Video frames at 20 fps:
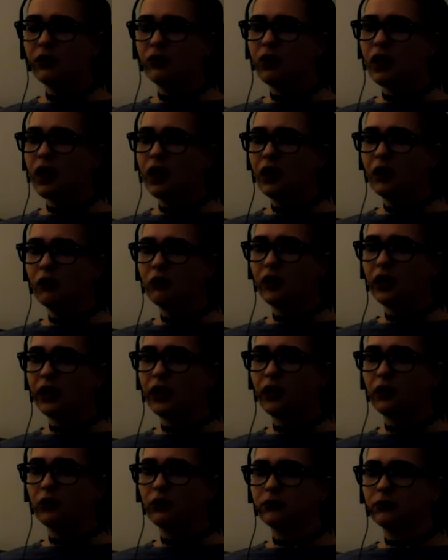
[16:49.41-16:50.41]
Liu Kang. I don't
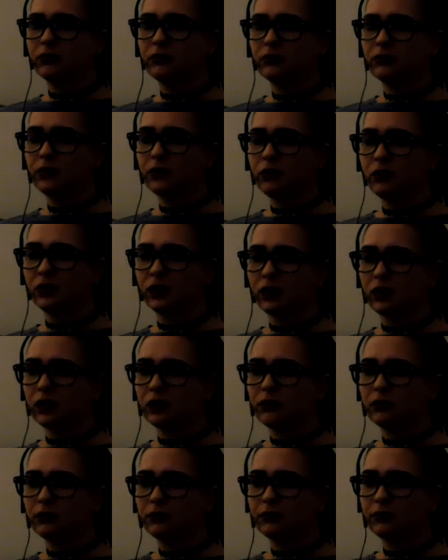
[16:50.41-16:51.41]
like you. You
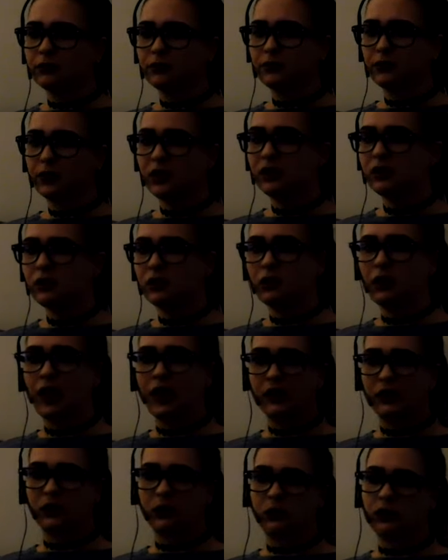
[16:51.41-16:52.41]
suck. This is the
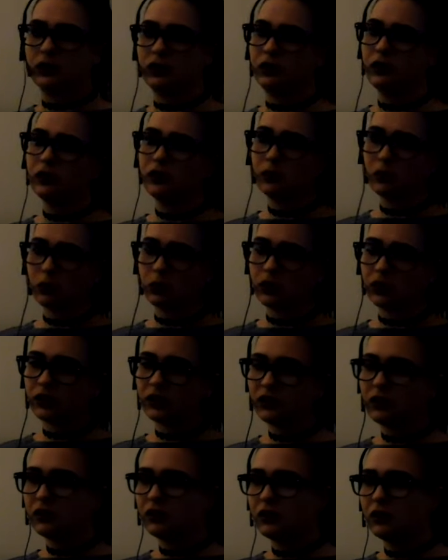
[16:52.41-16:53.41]
last one. This is the
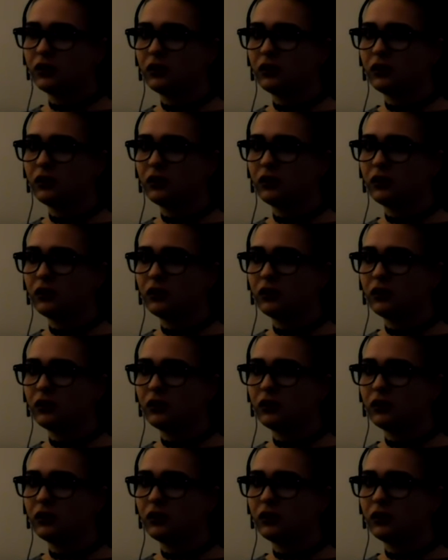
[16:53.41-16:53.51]
worst.